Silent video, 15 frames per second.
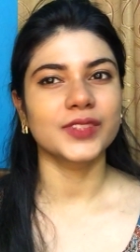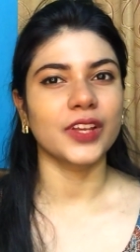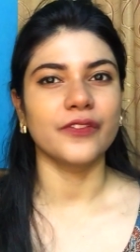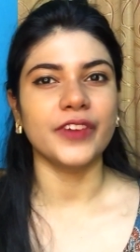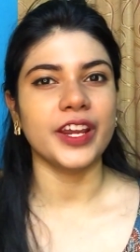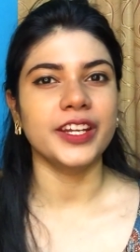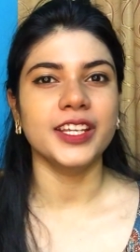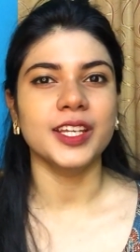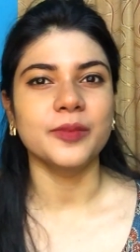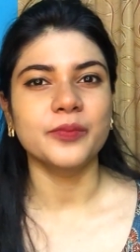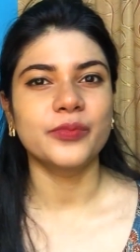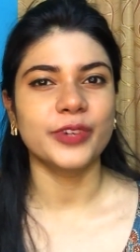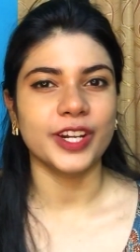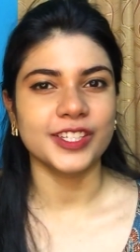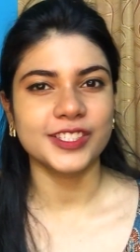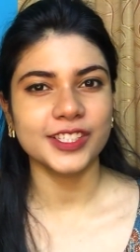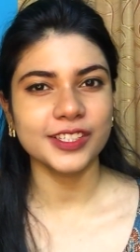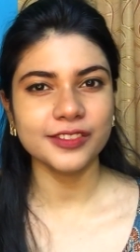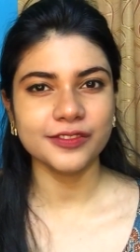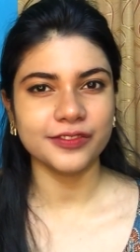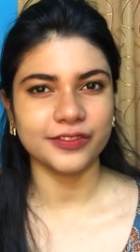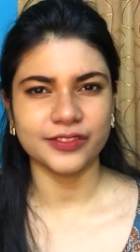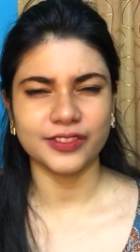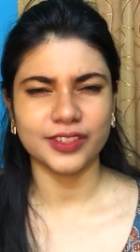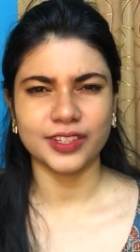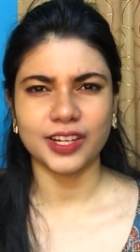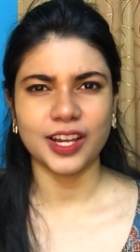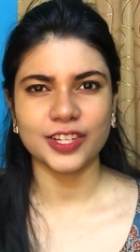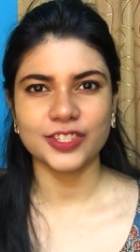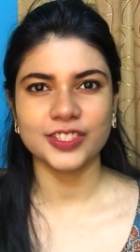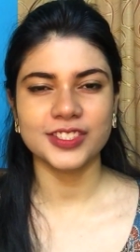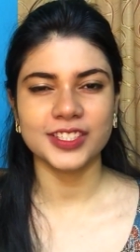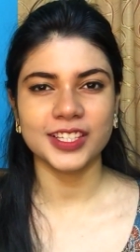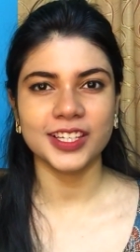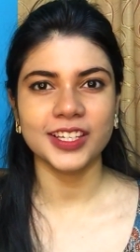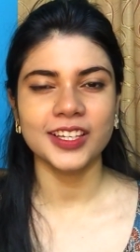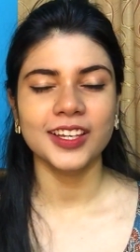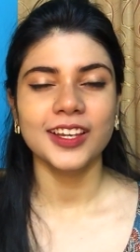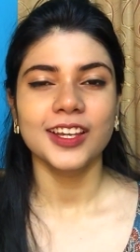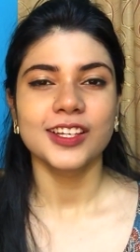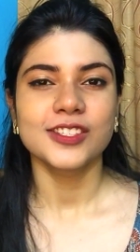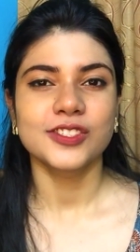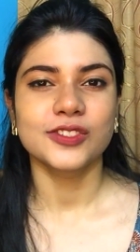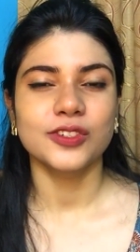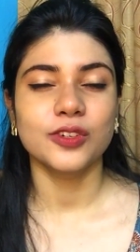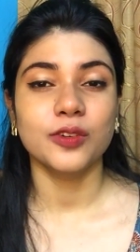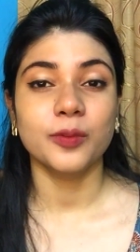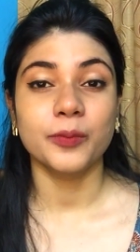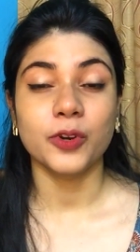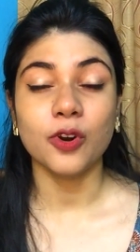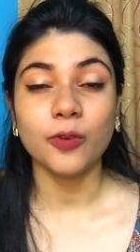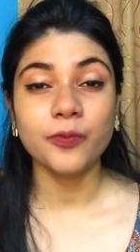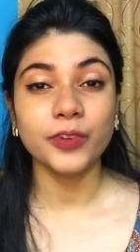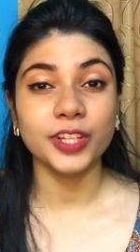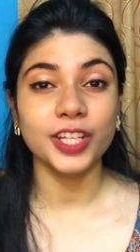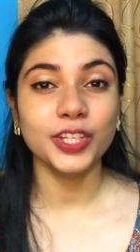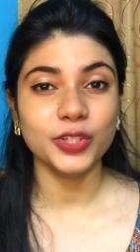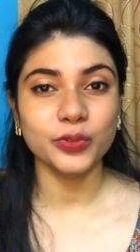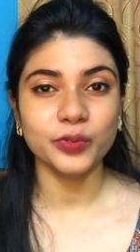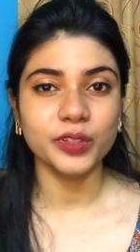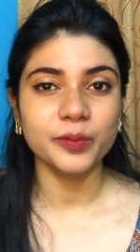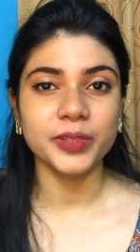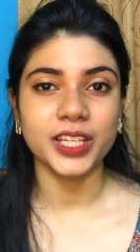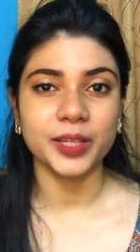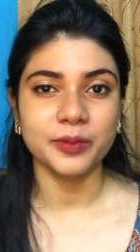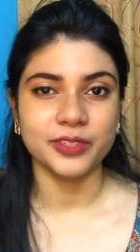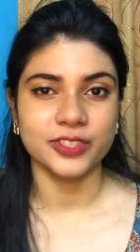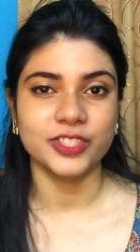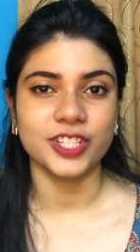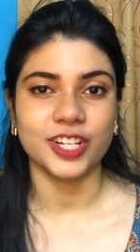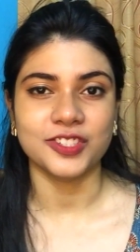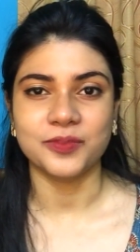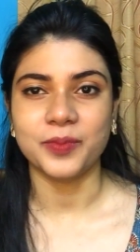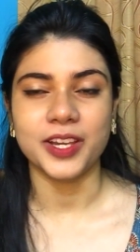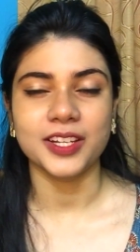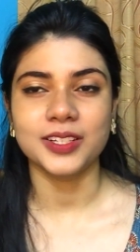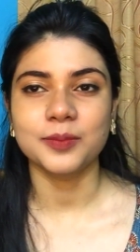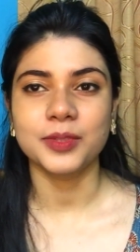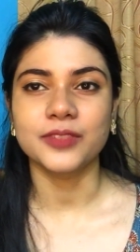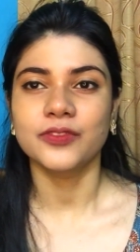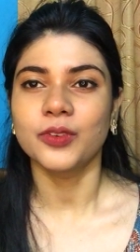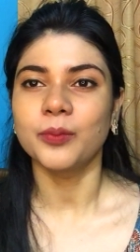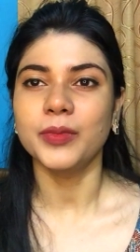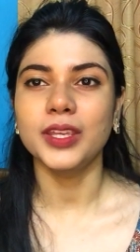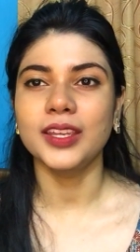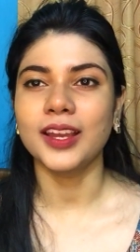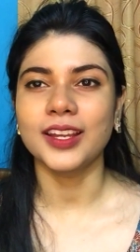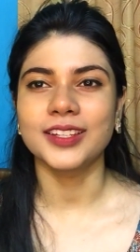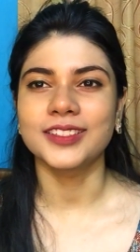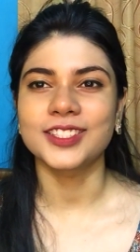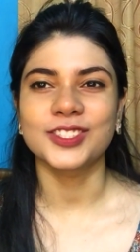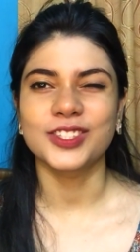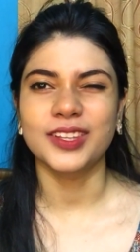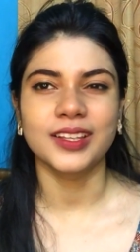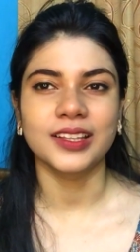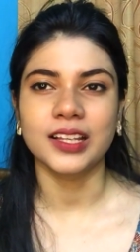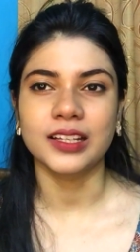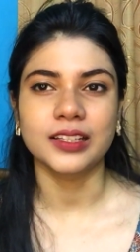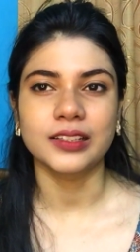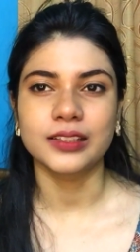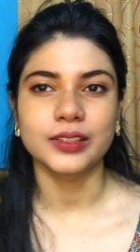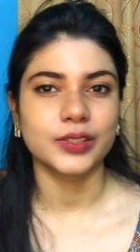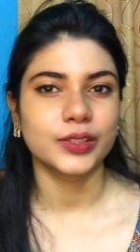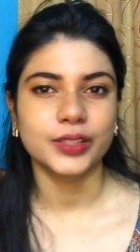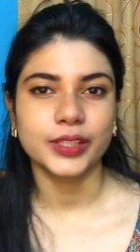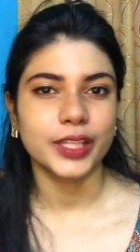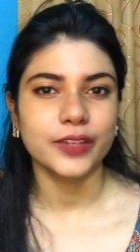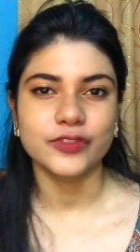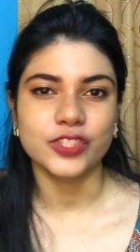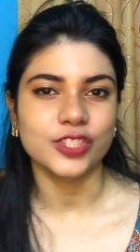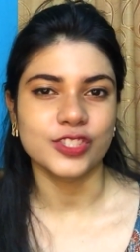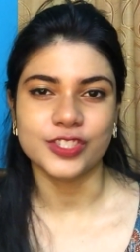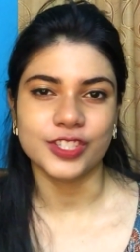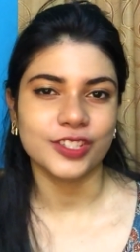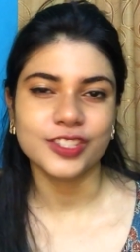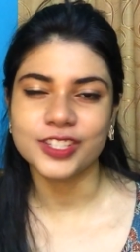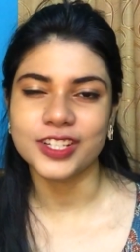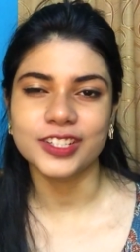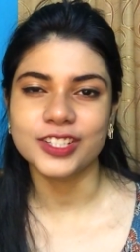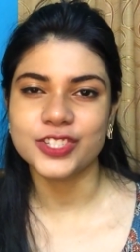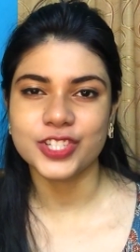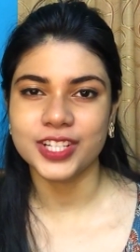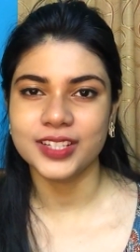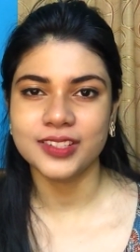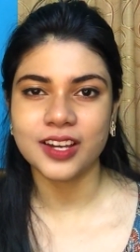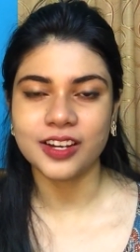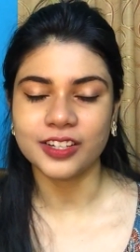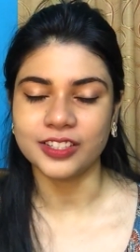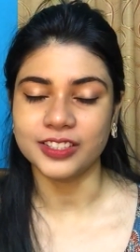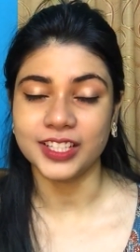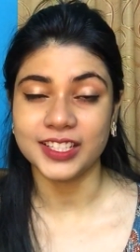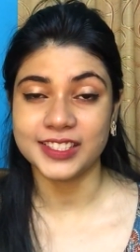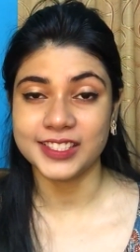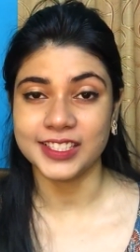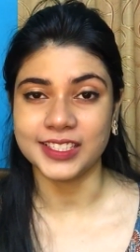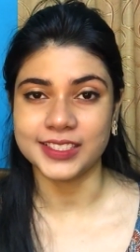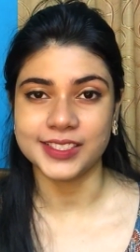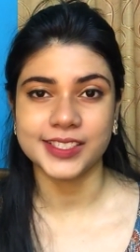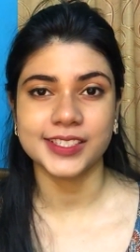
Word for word: very impressive I should say so hopefully you will be able to judge better but for me I just think that they've just turned a shade darker that's it